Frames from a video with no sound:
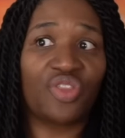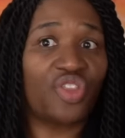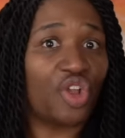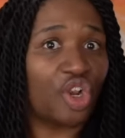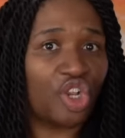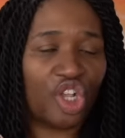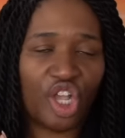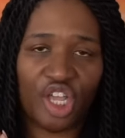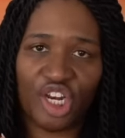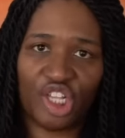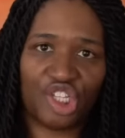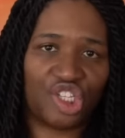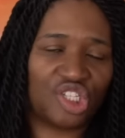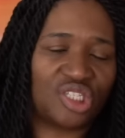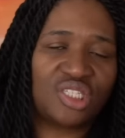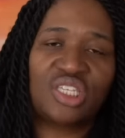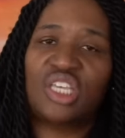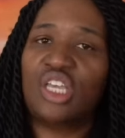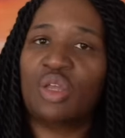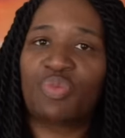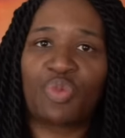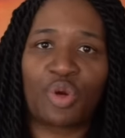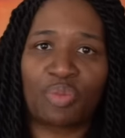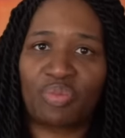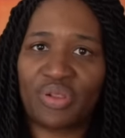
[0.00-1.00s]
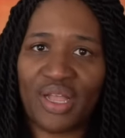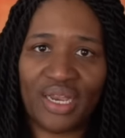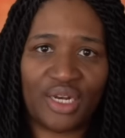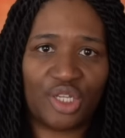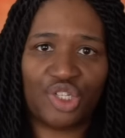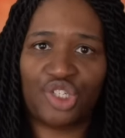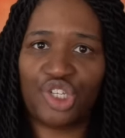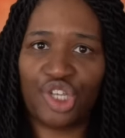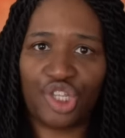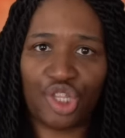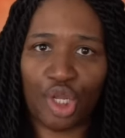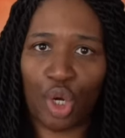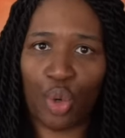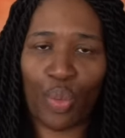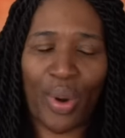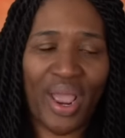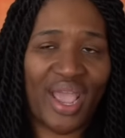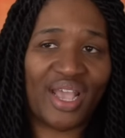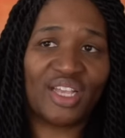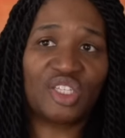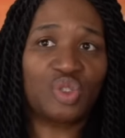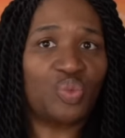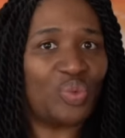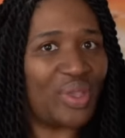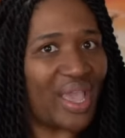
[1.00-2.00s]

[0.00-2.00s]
They're going to just keep replenishing their ranks.